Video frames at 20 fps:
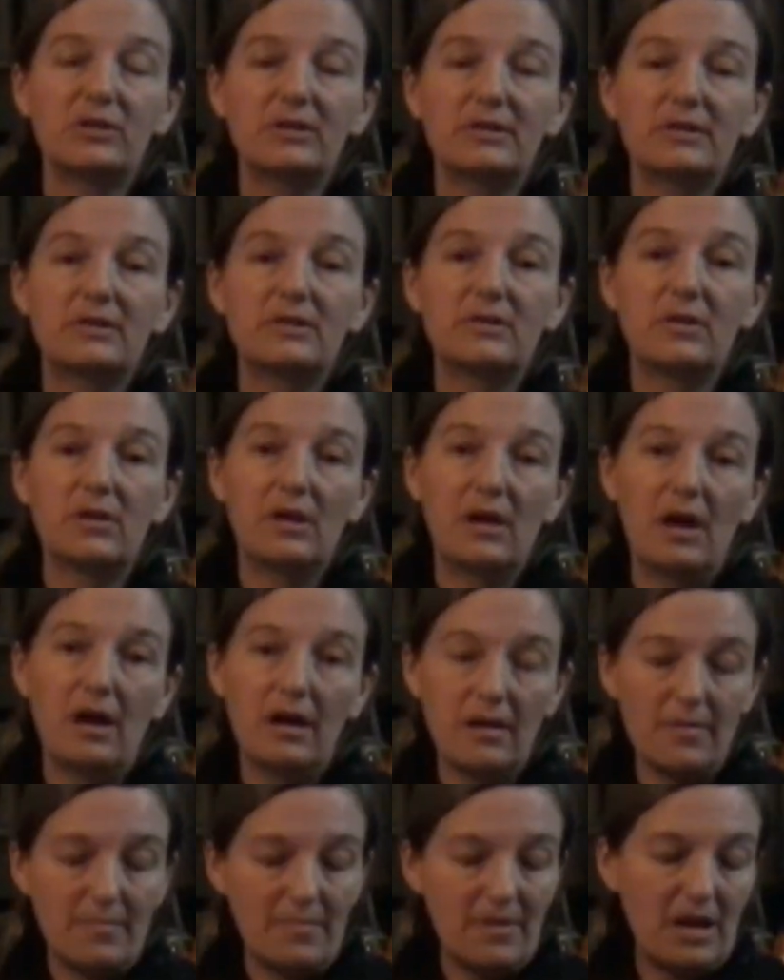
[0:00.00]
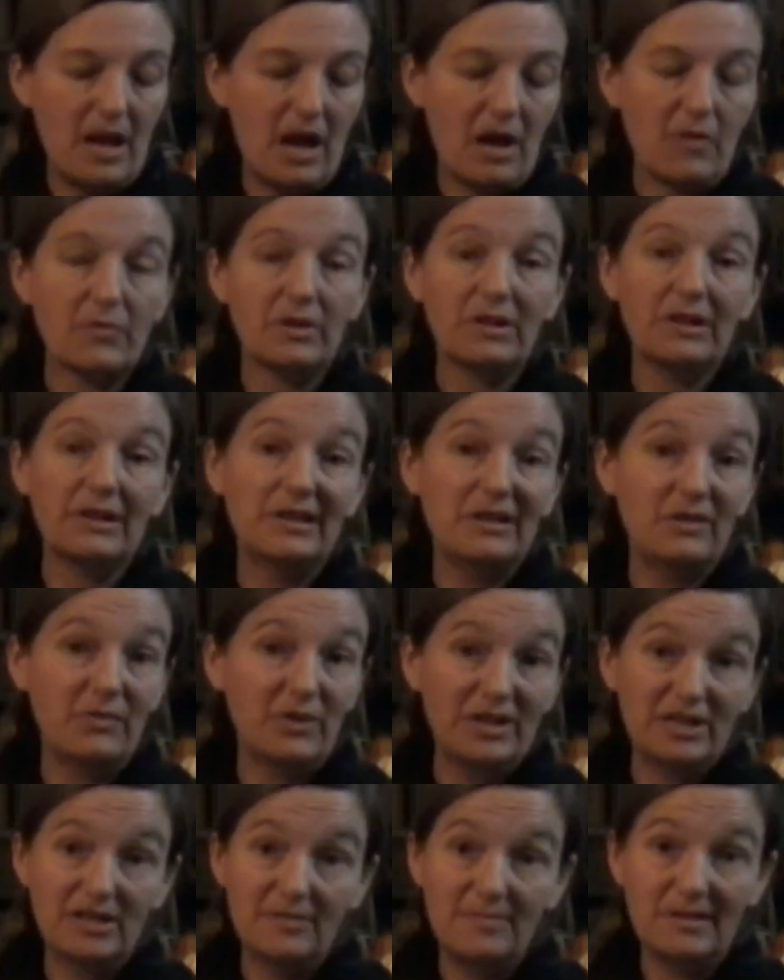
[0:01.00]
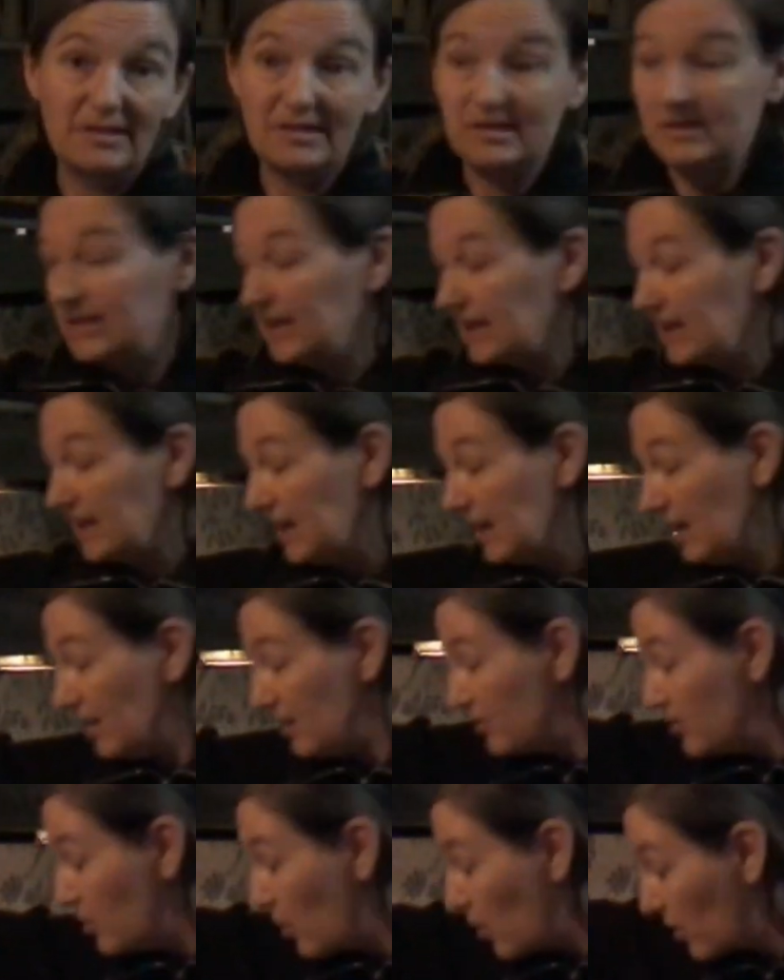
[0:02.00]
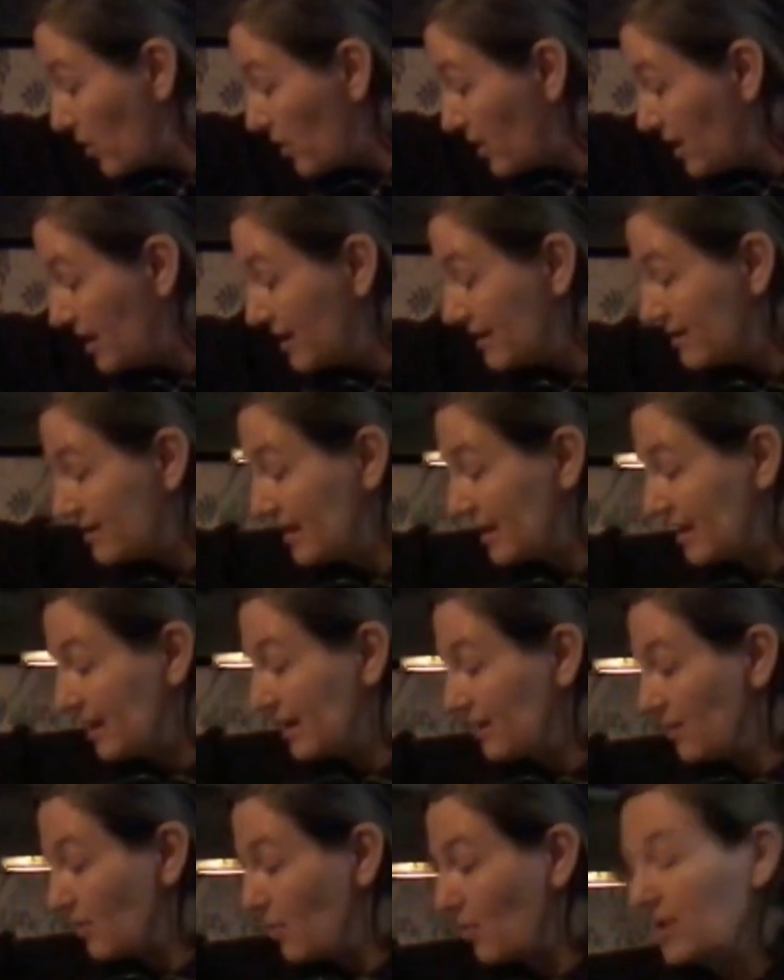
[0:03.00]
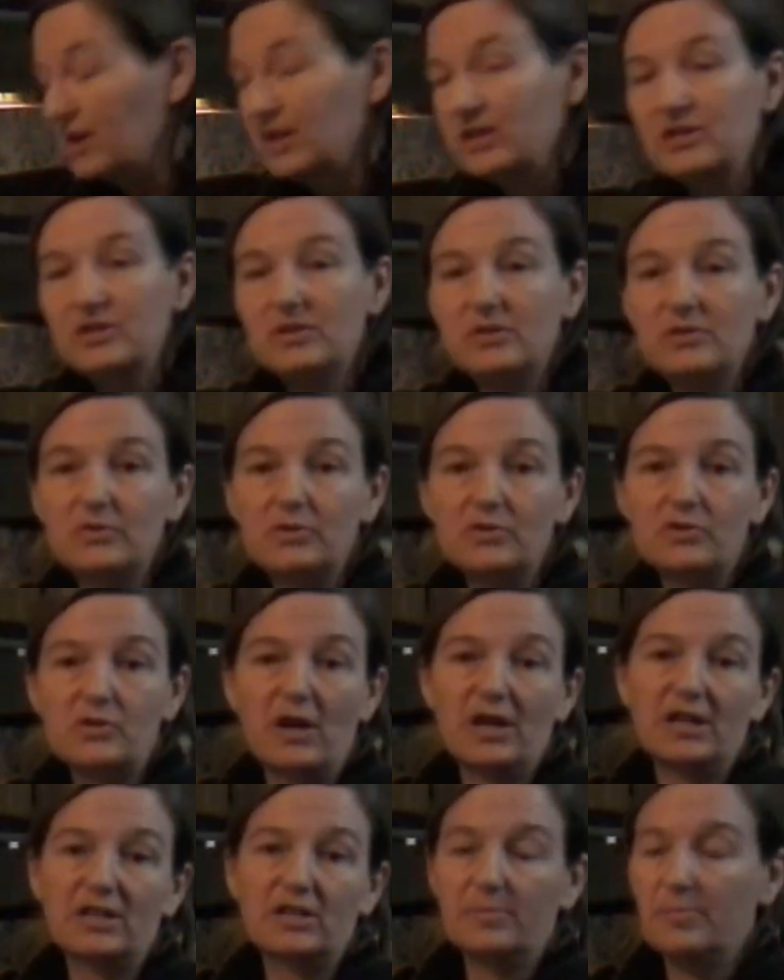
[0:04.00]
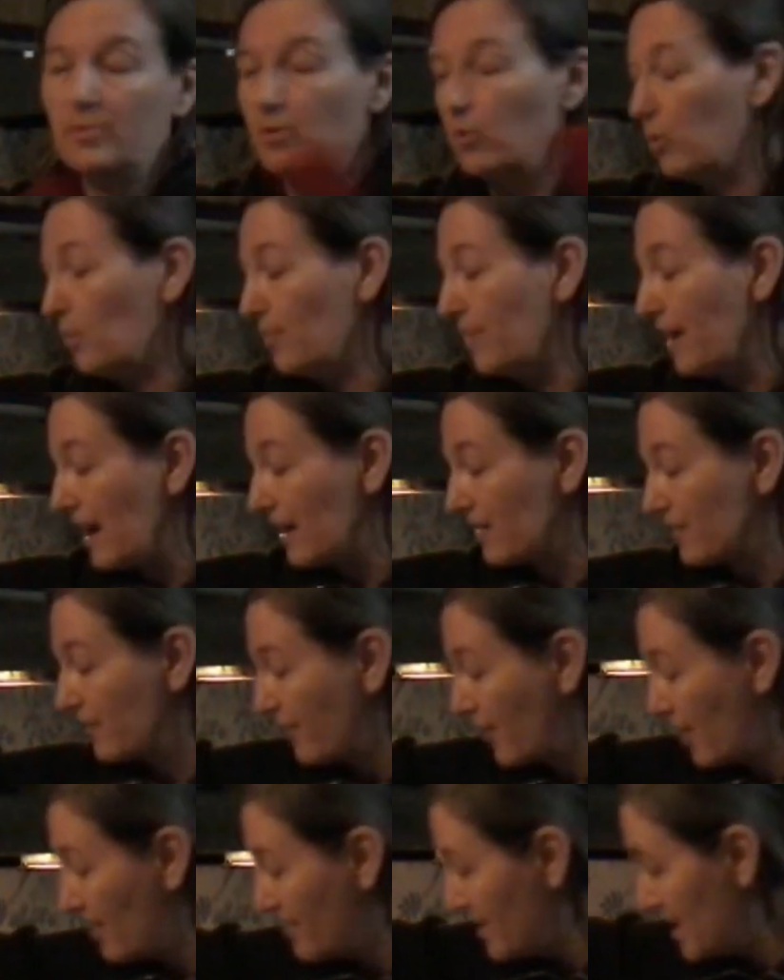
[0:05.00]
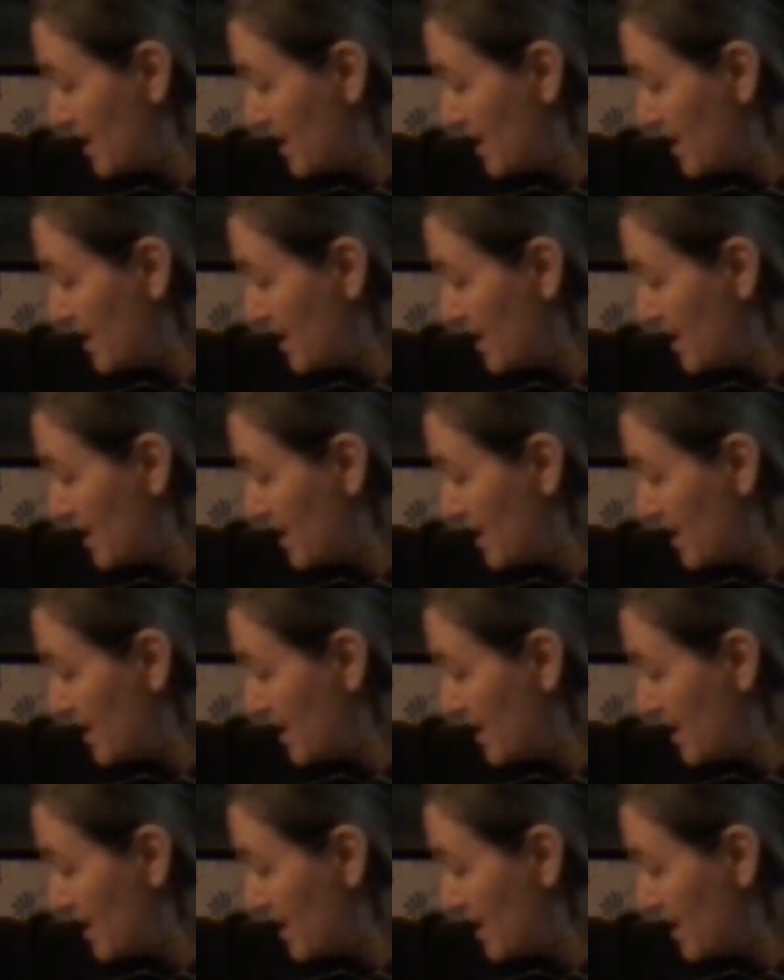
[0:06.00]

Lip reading: is not really going to be sticky, nor is it going to try to pull back from